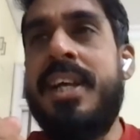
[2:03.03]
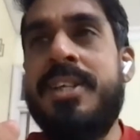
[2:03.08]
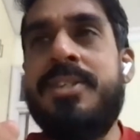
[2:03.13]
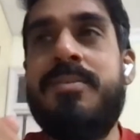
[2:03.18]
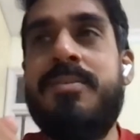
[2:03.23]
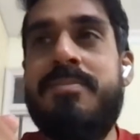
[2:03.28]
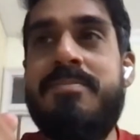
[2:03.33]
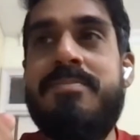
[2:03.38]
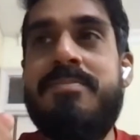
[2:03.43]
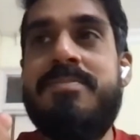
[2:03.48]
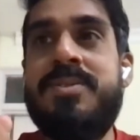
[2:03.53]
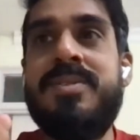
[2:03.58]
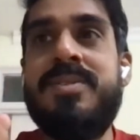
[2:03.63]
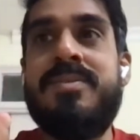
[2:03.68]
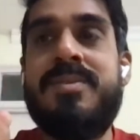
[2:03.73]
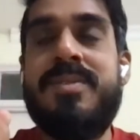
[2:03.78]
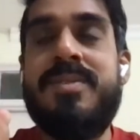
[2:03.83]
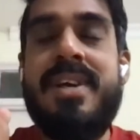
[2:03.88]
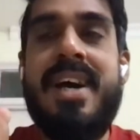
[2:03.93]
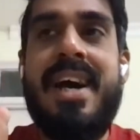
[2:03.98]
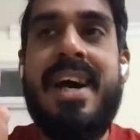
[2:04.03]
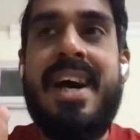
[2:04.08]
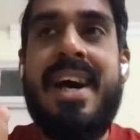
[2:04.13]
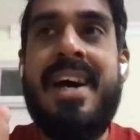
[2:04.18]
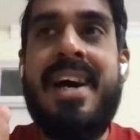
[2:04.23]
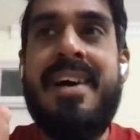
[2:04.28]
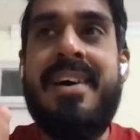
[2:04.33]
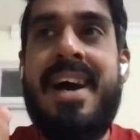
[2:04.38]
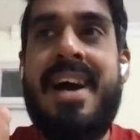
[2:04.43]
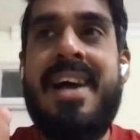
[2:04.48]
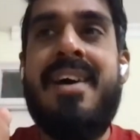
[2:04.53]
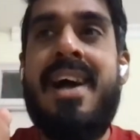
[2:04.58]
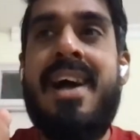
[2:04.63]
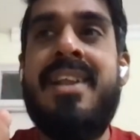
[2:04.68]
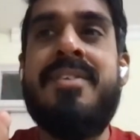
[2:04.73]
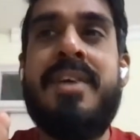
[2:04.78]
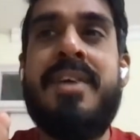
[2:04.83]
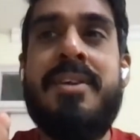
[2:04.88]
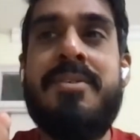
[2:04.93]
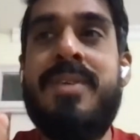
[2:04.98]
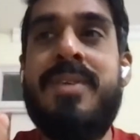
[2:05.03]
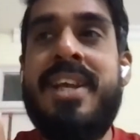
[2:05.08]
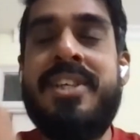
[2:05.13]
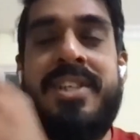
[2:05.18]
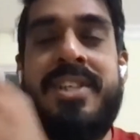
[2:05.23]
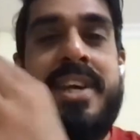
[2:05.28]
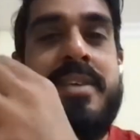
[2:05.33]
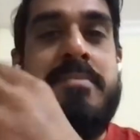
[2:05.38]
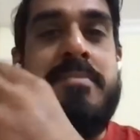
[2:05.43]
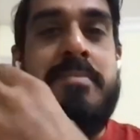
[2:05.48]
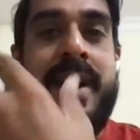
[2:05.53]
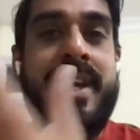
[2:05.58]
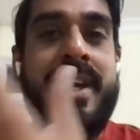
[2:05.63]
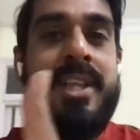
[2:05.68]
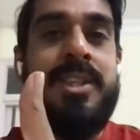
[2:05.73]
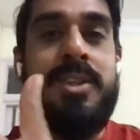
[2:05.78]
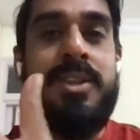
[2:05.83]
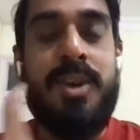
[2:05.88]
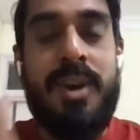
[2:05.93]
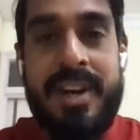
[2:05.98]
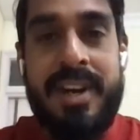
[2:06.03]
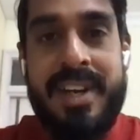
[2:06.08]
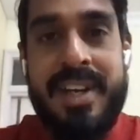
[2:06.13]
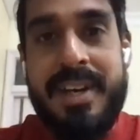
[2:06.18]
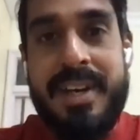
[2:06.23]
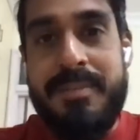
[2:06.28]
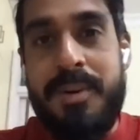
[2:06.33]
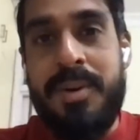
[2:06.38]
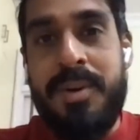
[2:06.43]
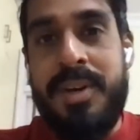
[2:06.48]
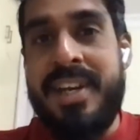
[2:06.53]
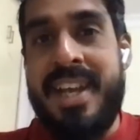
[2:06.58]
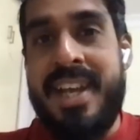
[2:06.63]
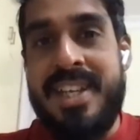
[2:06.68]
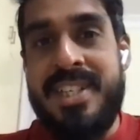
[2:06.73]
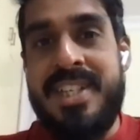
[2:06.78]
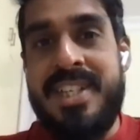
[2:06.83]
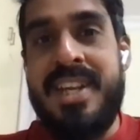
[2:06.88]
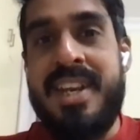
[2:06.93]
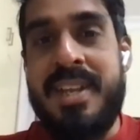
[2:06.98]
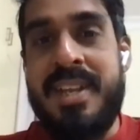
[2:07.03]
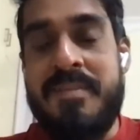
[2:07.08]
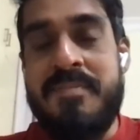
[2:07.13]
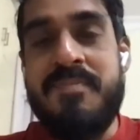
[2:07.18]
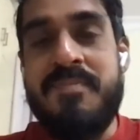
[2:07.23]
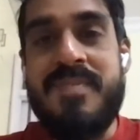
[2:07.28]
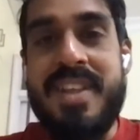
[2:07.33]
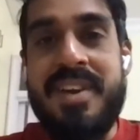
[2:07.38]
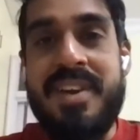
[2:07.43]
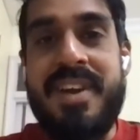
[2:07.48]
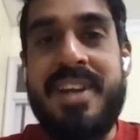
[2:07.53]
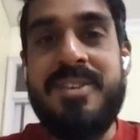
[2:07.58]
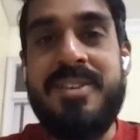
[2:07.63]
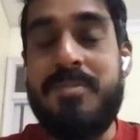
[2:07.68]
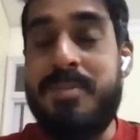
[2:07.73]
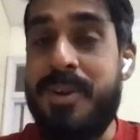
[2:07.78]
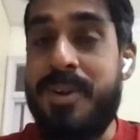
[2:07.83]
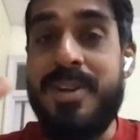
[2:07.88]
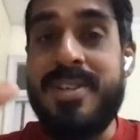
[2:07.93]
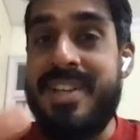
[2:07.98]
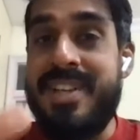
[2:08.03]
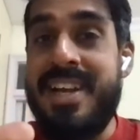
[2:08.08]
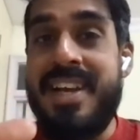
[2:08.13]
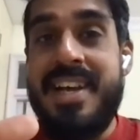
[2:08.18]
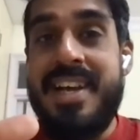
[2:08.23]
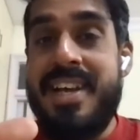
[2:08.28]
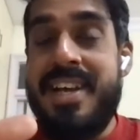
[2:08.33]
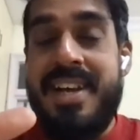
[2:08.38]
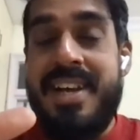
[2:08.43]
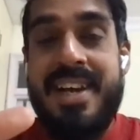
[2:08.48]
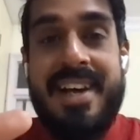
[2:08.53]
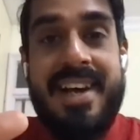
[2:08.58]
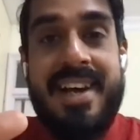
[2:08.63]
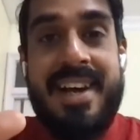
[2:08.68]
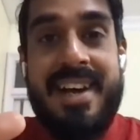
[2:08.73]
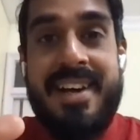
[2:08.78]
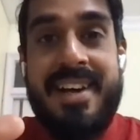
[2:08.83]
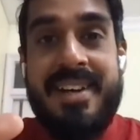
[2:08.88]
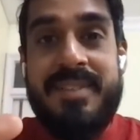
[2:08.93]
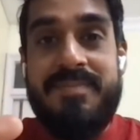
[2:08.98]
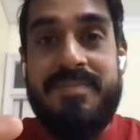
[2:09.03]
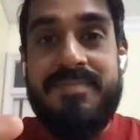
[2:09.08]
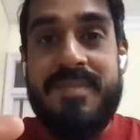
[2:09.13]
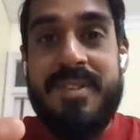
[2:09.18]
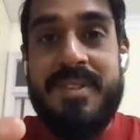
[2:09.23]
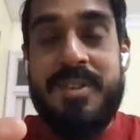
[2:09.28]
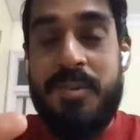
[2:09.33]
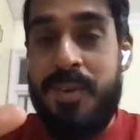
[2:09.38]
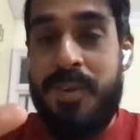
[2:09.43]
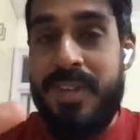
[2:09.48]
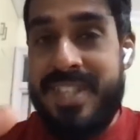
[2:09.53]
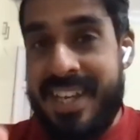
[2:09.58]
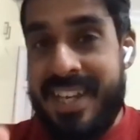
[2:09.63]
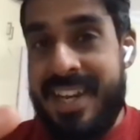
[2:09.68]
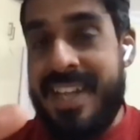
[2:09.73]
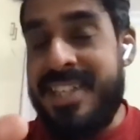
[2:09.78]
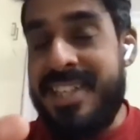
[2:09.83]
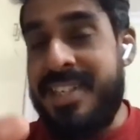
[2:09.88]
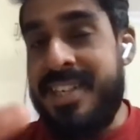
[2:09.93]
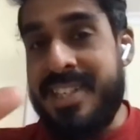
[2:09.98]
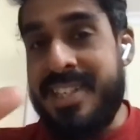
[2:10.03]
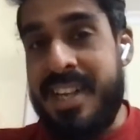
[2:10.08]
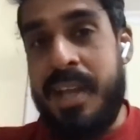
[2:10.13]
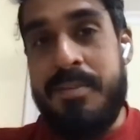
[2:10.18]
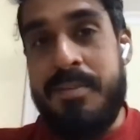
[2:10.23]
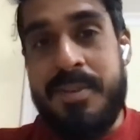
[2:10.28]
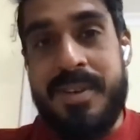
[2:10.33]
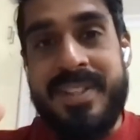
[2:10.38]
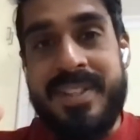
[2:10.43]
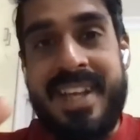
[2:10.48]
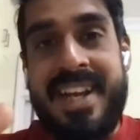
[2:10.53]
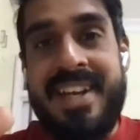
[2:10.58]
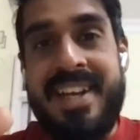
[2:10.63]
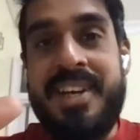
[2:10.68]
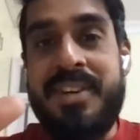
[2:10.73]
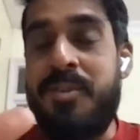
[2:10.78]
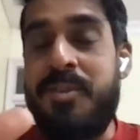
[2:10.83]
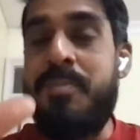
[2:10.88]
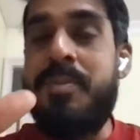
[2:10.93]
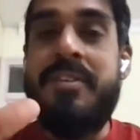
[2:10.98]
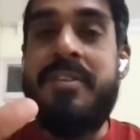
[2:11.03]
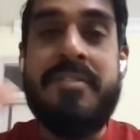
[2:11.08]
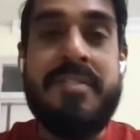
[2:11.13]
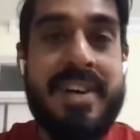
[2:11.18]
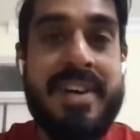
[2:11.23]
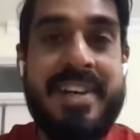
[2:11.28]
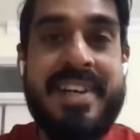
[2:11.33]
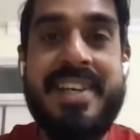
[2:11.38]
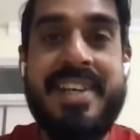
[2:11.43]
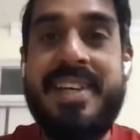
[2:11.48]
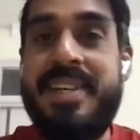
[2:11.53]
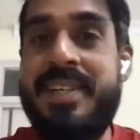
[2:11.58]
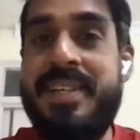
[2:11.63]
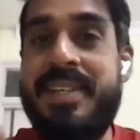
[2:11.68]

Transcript: So I'll try to share my thought about data engineering, right? So because, so once again, as a disclaimer that it could be different,